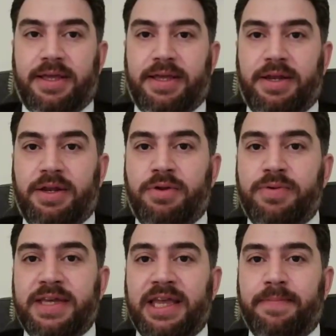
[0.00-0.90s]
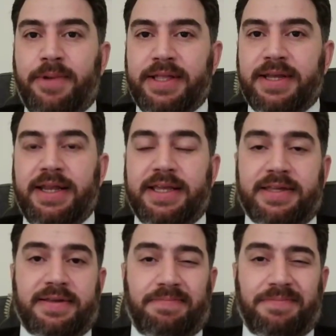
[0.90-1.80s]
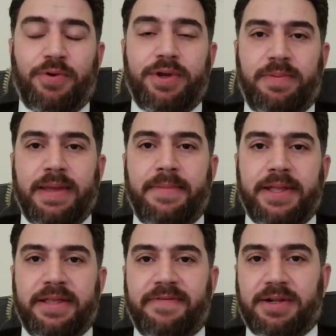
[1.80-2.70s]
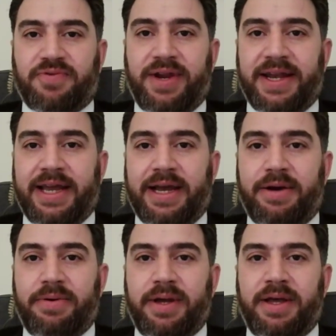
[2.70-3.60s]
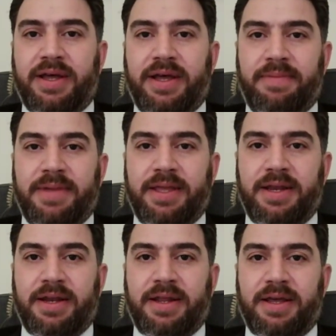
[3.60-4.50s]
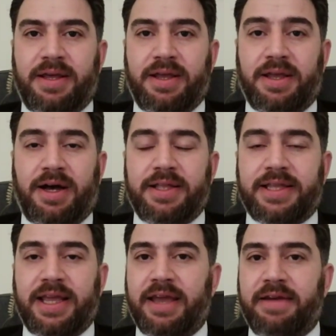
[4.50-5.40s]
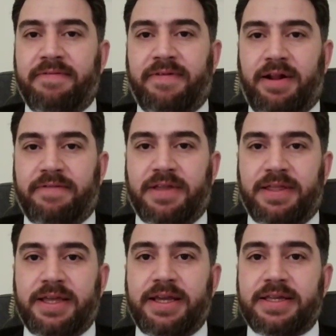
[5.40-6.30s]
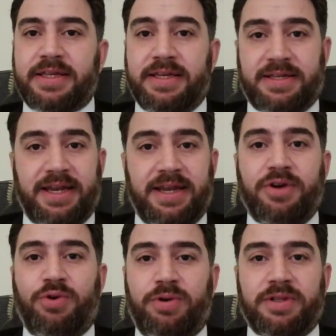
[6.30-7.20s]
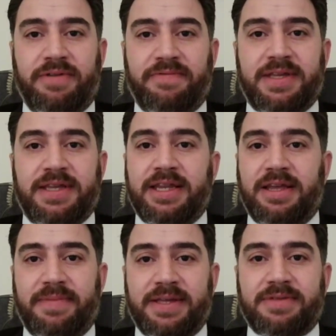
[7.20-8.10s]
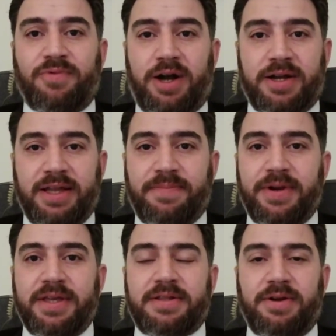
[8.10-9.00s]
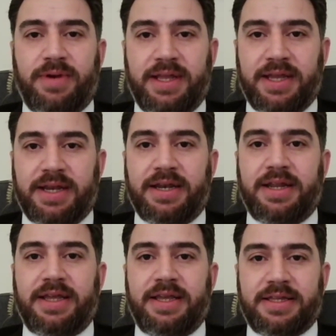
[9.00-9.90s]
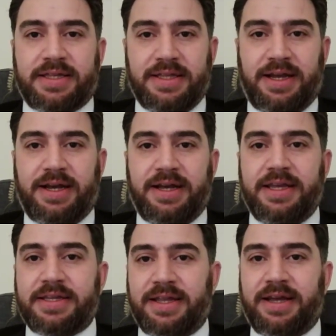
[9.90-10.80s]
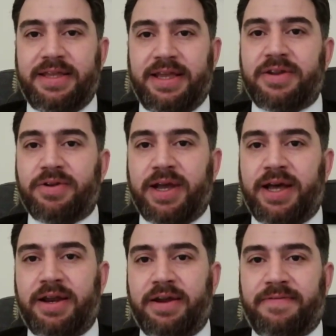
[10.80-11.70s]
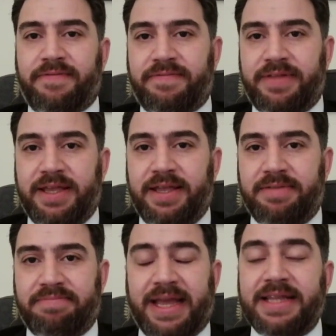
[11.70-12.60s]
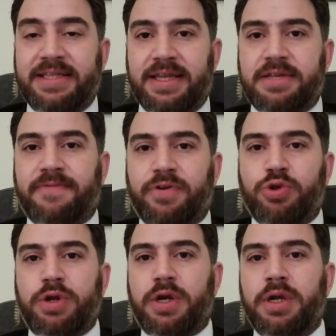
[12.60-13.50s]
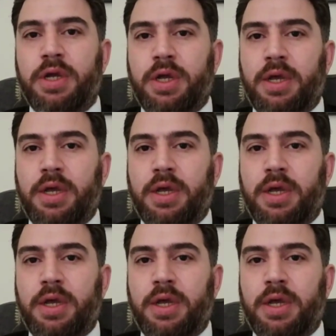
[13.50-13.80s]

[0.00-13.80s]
losing him politically is going to be a bit difficult right now. I mean, God can get involved in this. He's getting old. You've seen him. He's walking pretty slowly, and he's not the Erdogan of the '90s for sure.